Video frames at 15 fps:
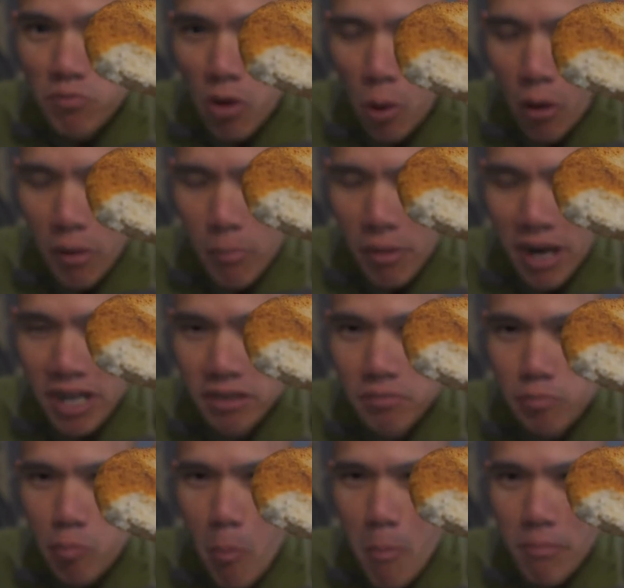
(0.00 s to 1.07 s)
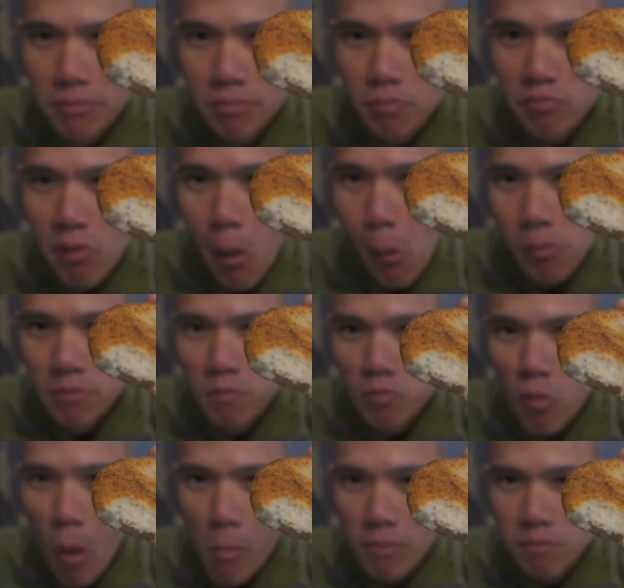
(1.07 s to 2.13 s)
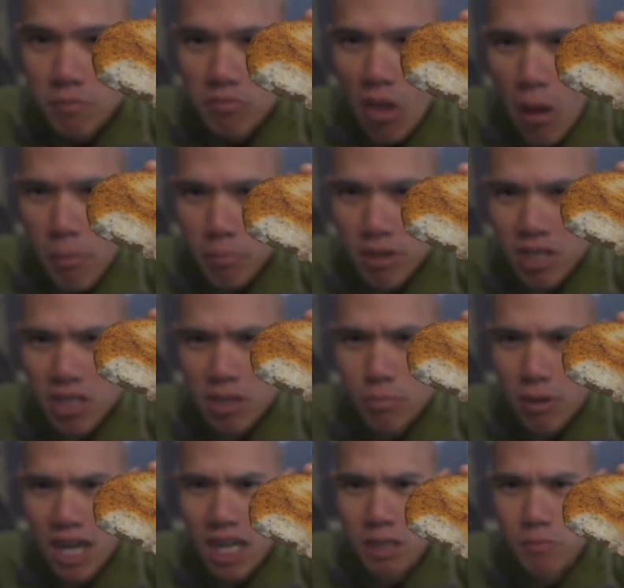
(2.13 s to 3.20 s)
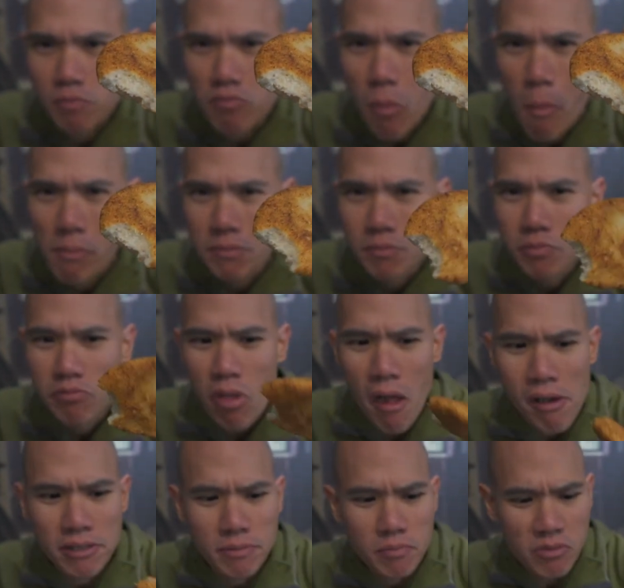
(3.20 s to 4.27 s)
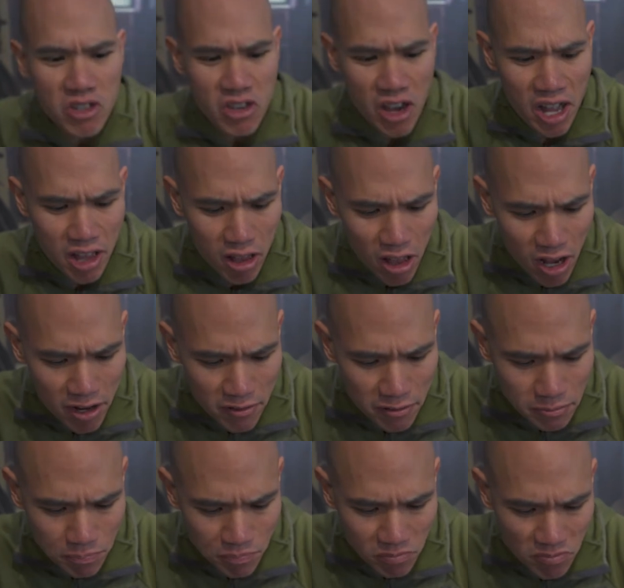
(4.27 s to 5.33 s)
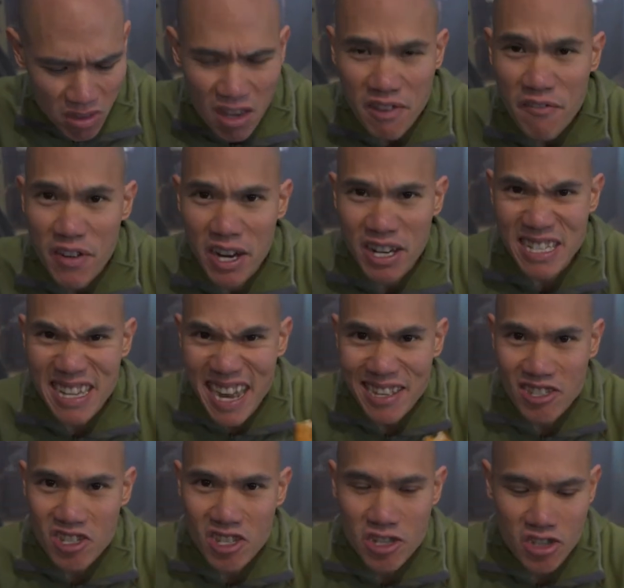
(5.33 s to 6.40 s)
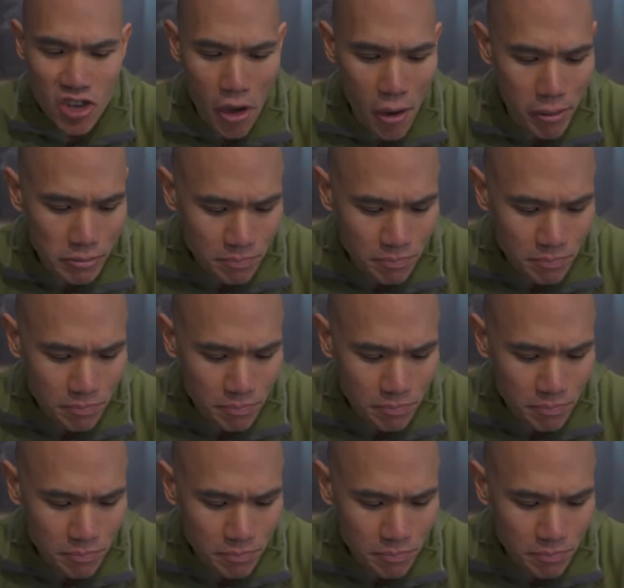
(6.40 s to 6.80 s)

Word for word: corn bread. Mmm. Pretty good bread. It's got a lot of, very dense, so